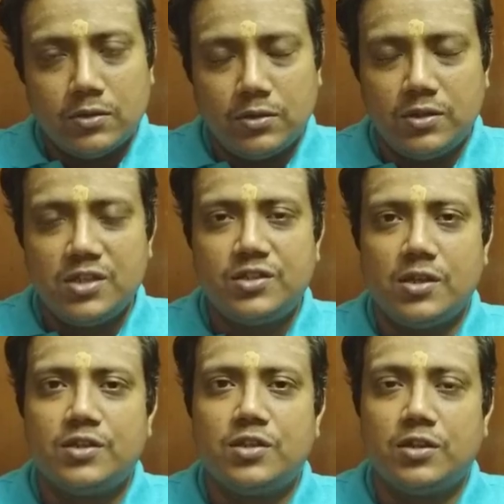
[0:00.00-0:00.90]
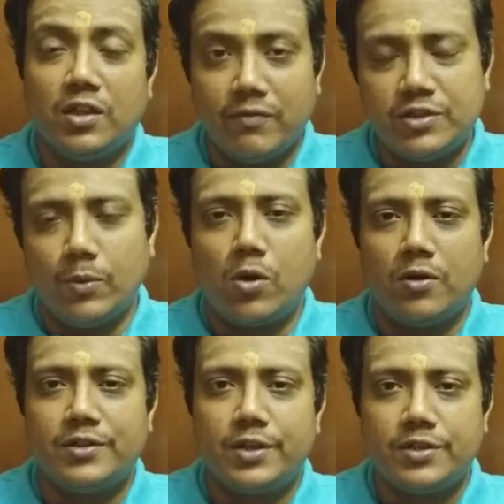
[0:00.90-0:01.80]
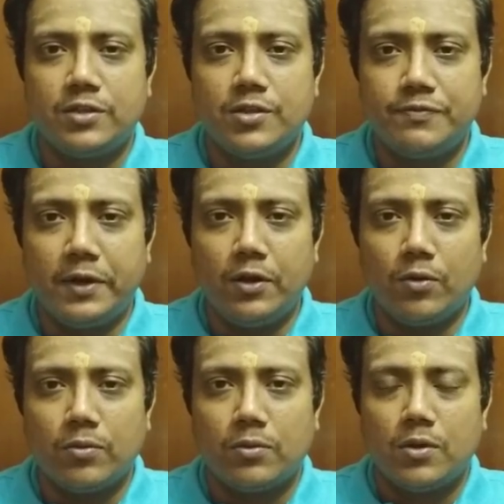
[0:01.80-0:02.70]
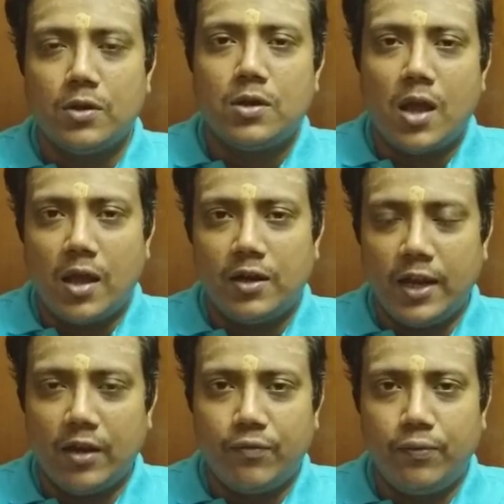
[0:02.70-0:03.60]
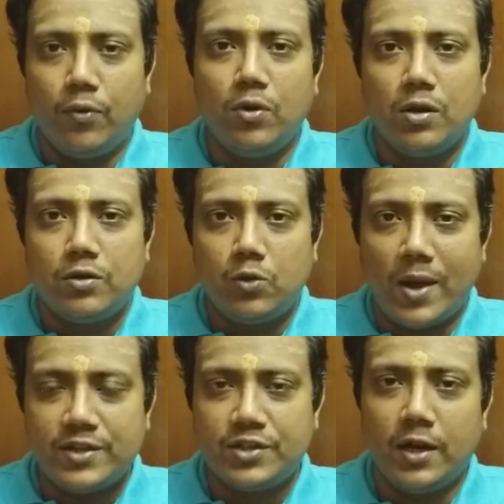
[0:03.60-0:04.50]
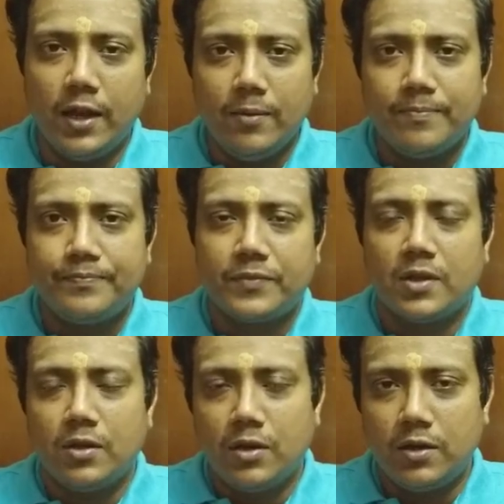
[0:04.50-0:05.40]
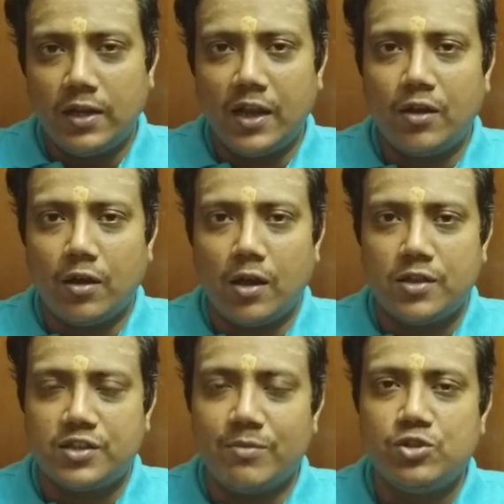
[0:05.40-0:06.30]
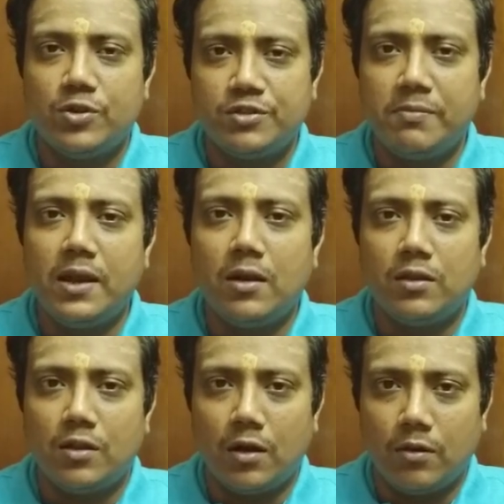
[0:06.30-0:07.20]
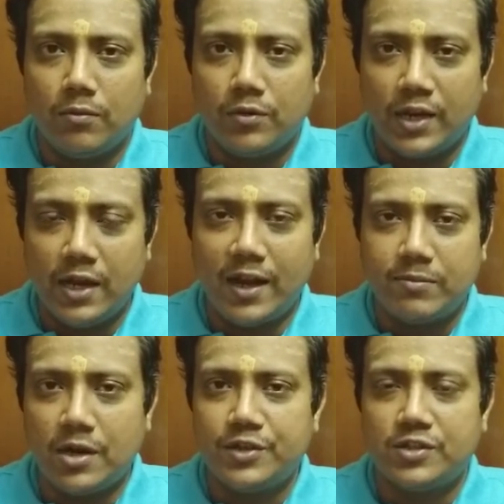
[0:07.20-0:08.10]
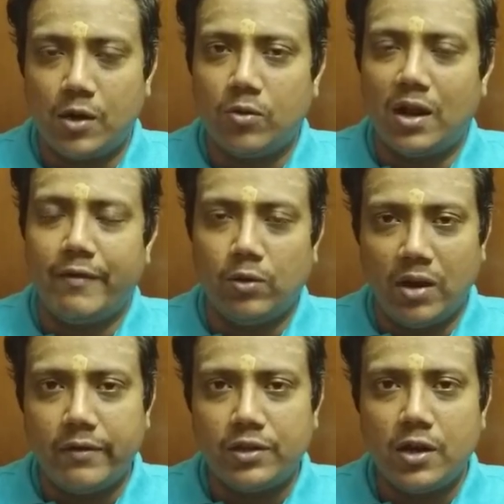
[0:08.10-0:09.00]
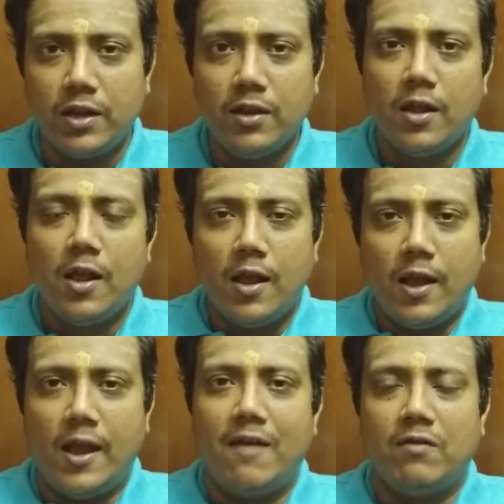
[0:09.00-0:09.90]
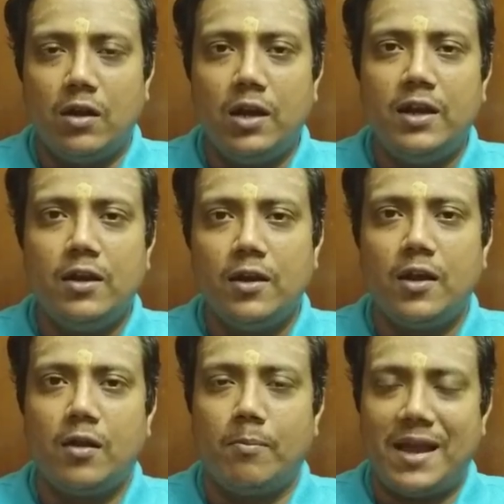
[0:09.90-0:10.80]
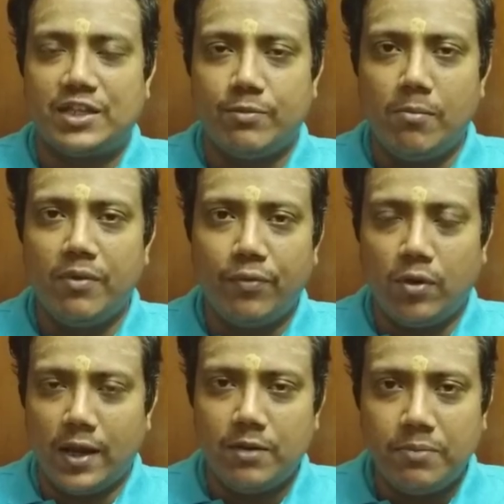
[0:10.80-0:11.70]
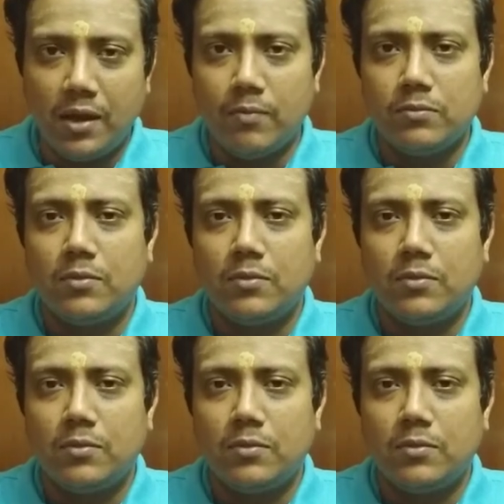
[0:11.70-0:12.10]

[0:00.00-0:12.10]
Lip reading: this is the thing which I want to discuss in this video. Take food twice a day, take a sumptuous meal in the daytime, that is around 11 to 11:30, have early dinner maximum before 8 p.m.